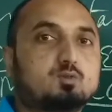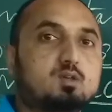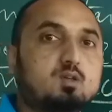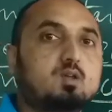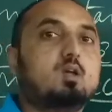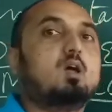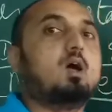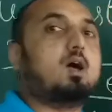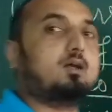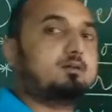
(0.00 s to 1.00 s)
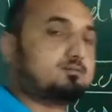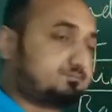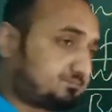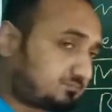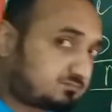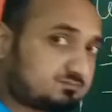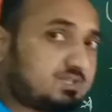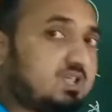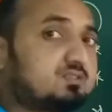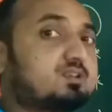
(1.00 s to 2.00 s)
Okay, and
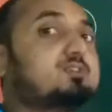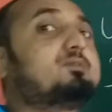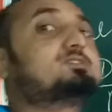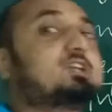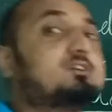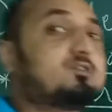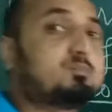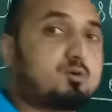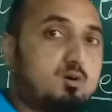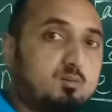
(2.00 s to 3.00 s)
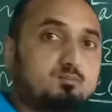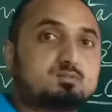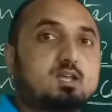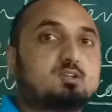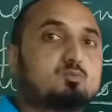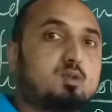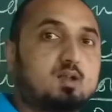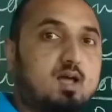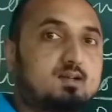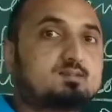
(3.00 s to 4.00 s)
the different central problems as well
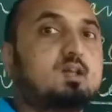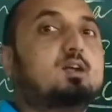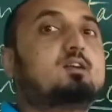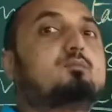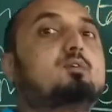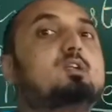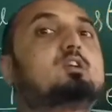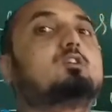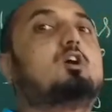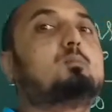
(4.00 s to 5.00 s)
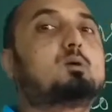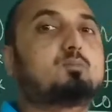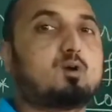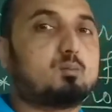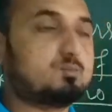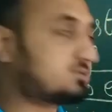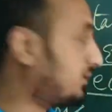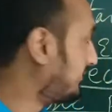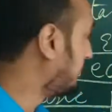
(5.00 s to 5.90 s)
as different economic problems of an